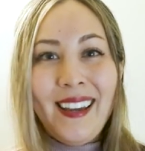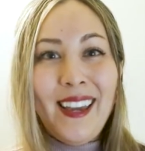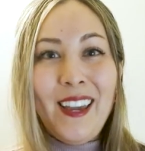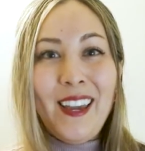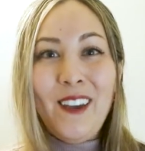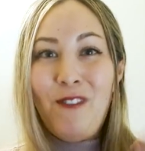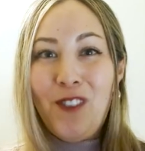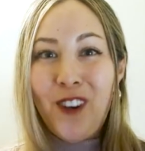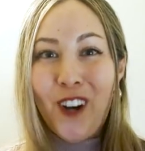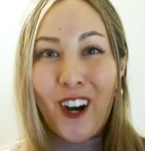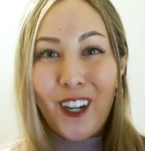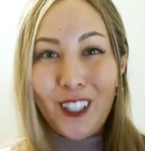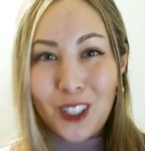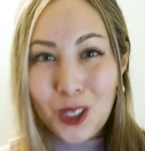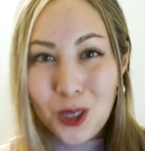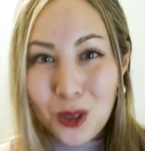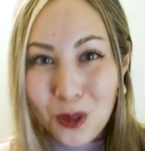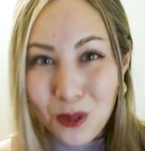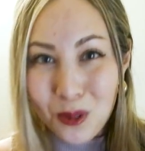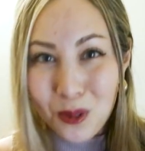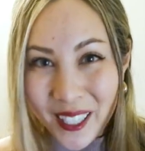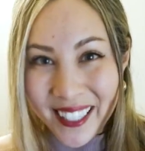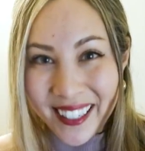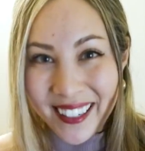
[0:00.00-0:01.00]
If you're on
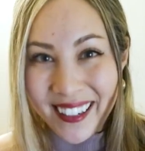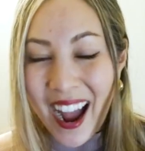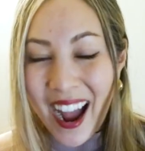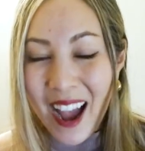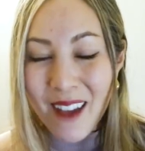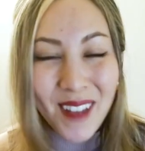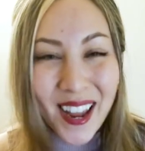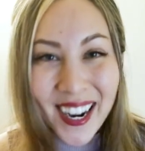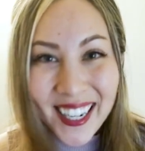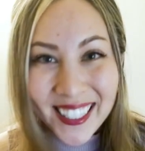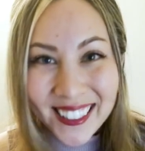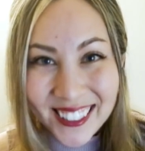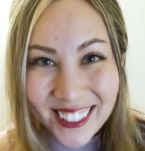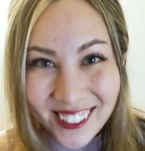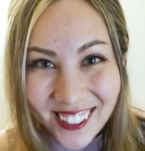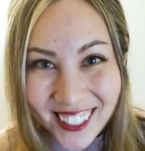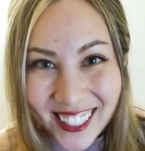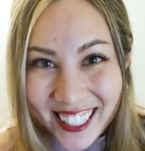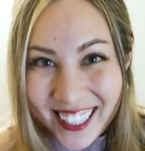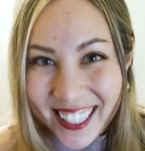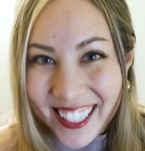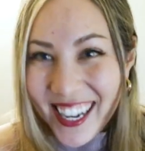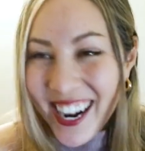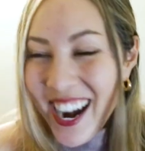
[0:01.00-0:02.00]
Twitter I'm not on
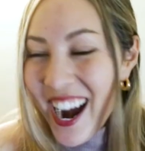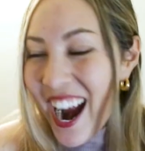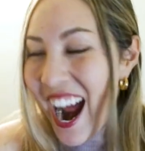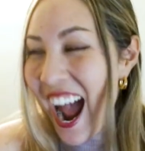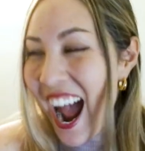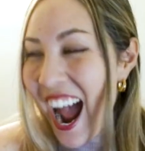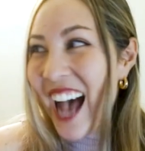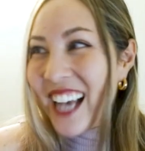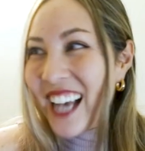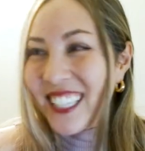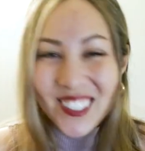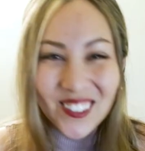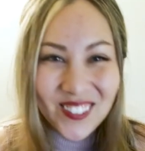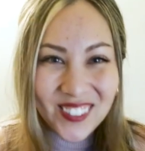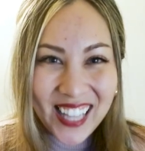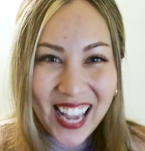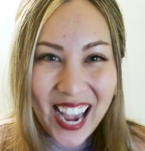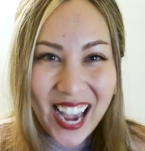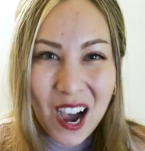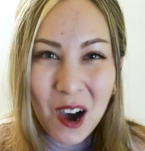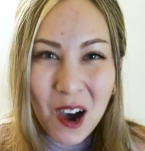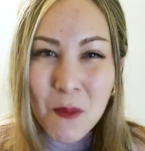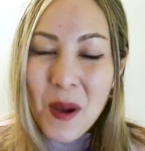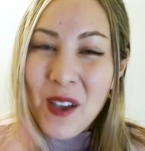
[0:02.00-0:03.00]
Twitter as of
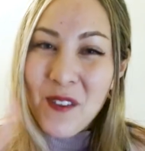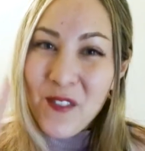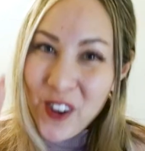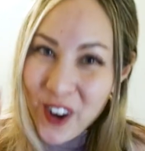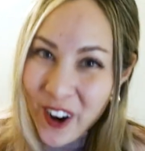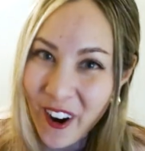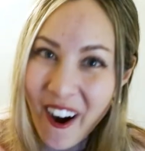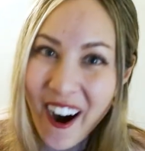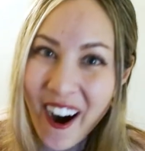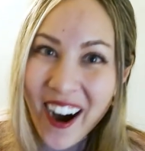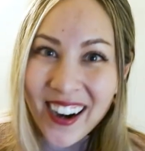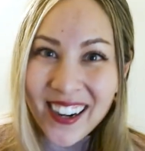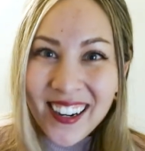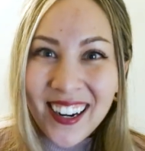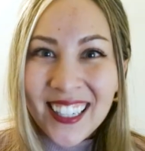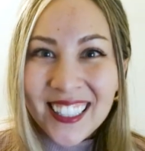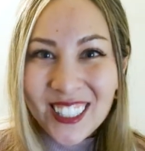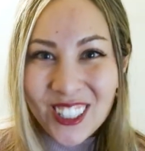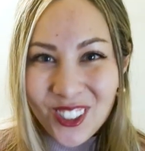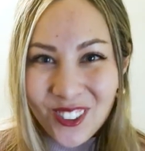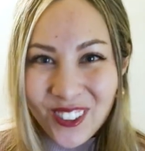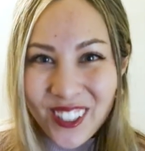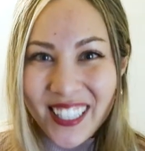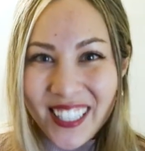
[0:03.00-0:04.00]
now, but if you are on
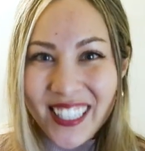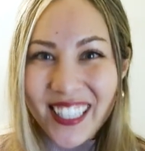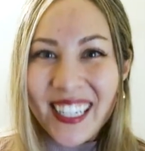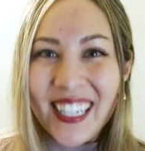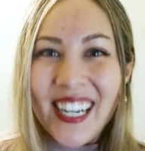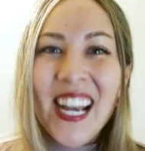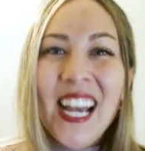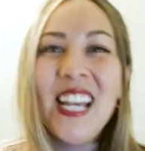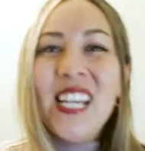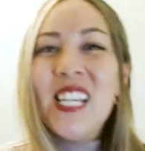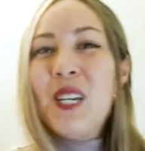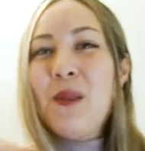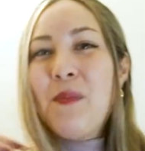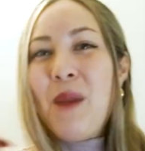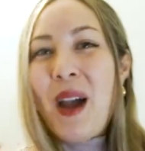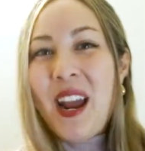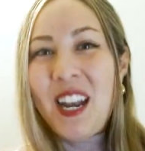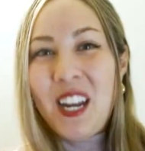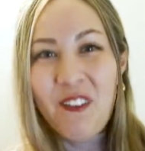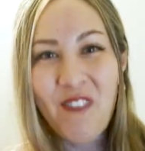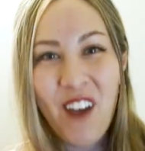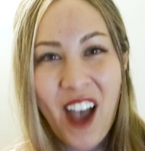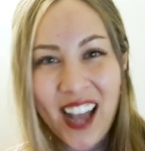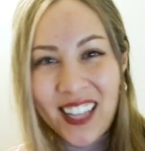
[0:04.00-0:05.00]
Twitter, you might
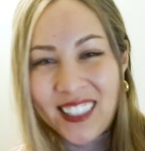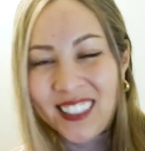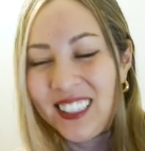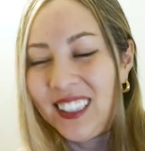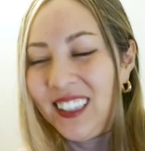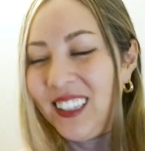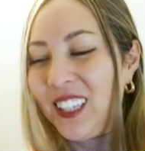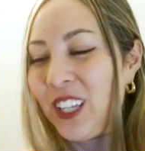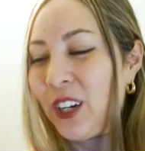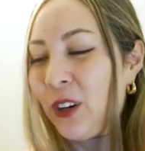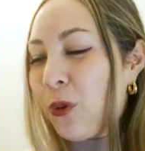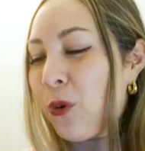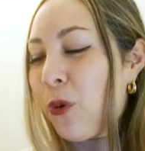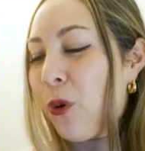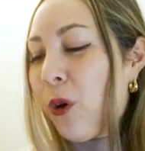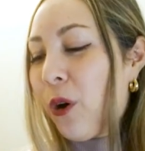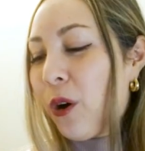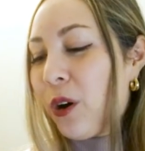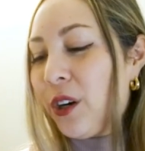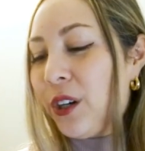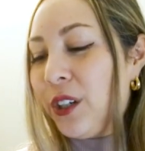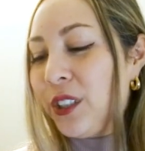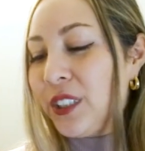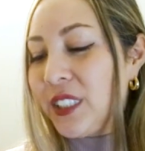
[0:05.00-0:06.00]
have had little
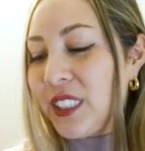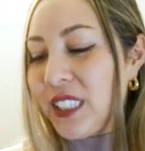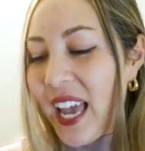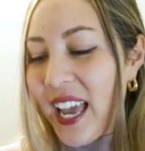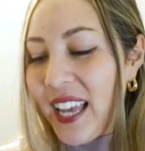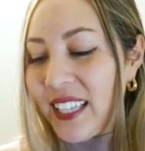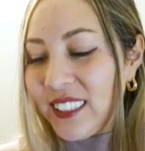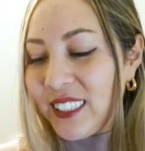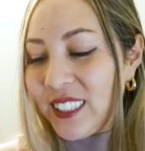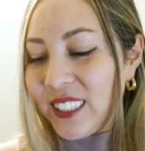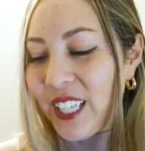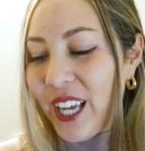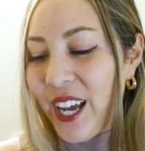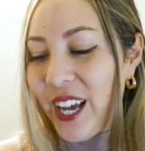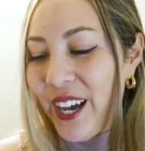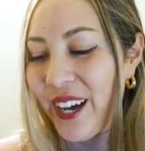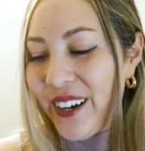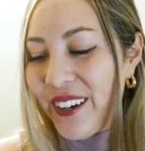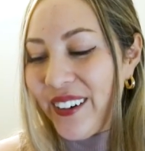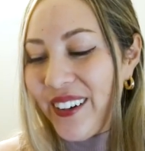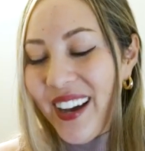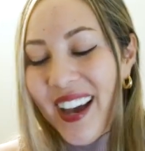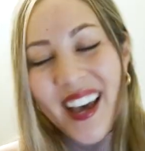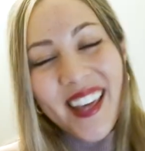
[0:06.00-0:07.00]
quarrels, and
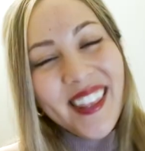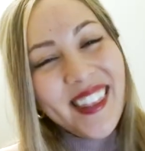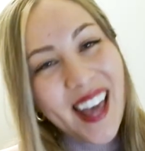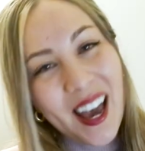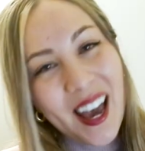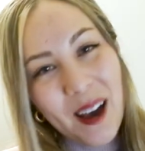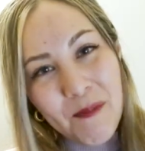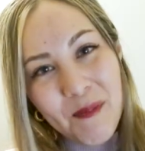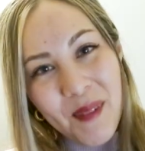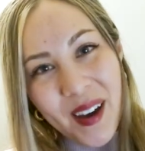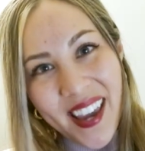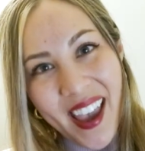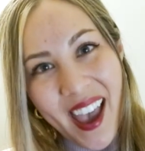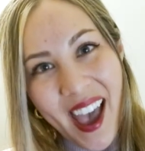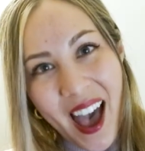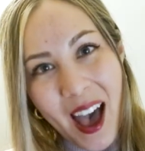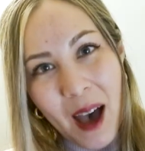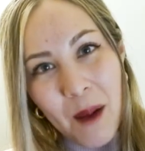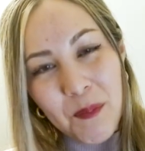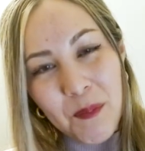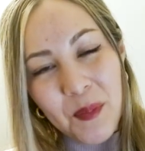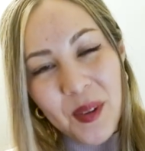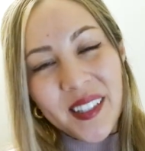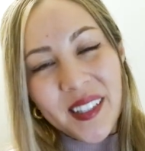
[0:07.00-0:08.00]
so that might
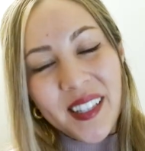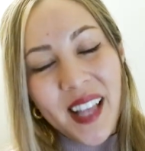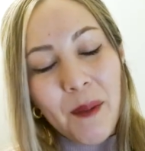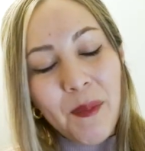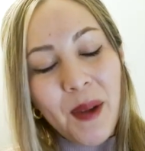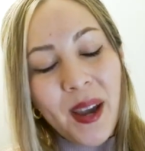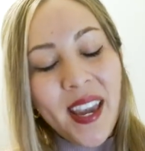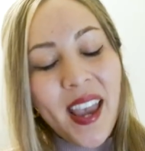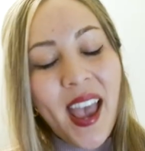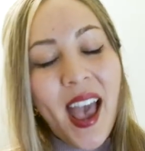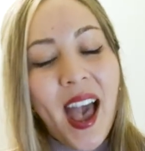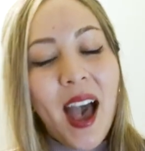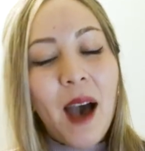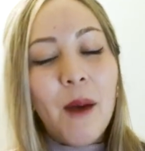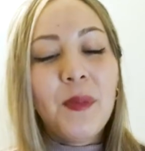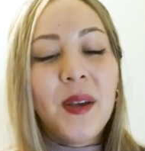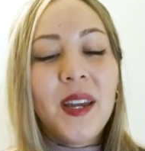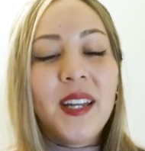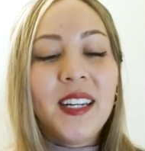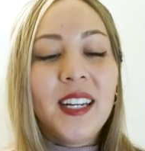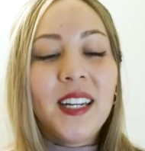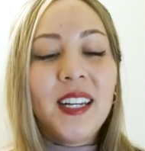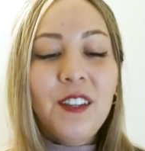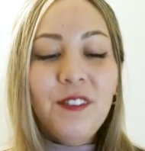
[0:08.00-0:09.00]
happen.
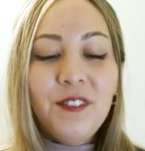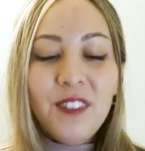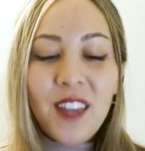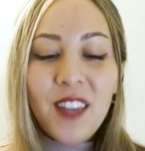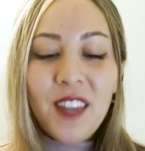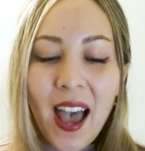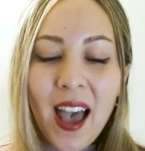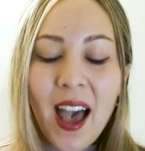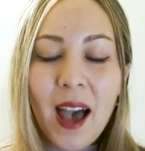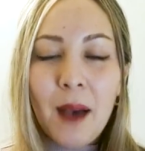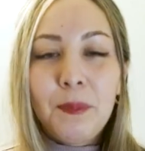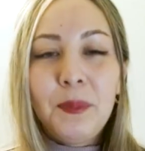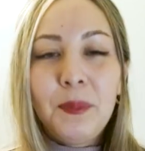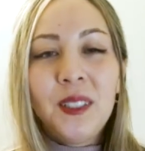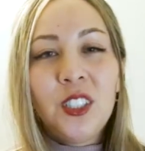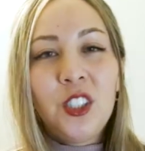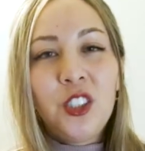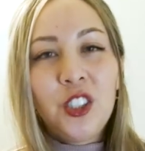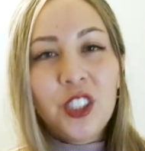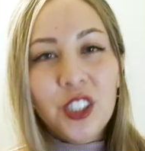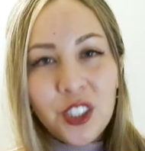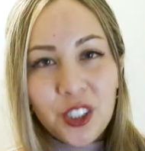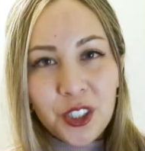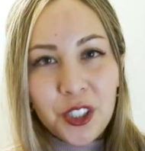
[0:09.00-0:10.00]
And if that happens,
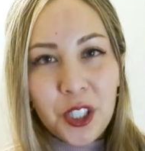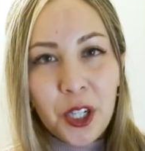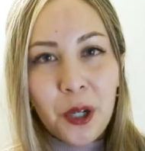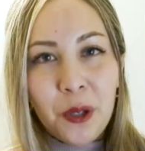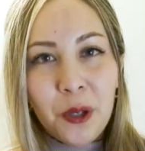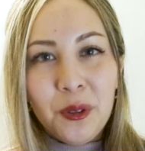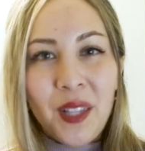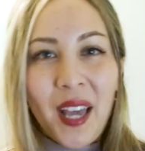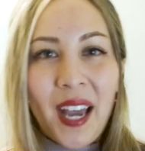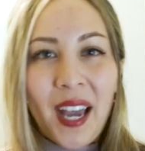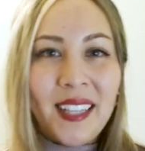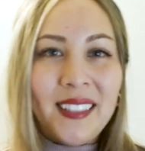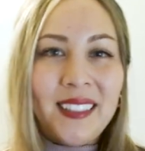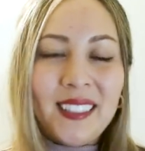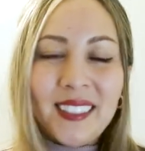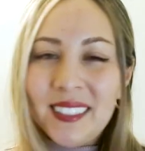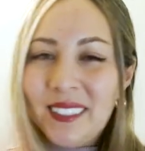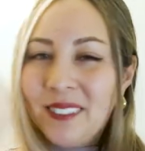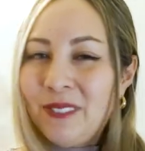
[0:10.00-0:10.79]
just know that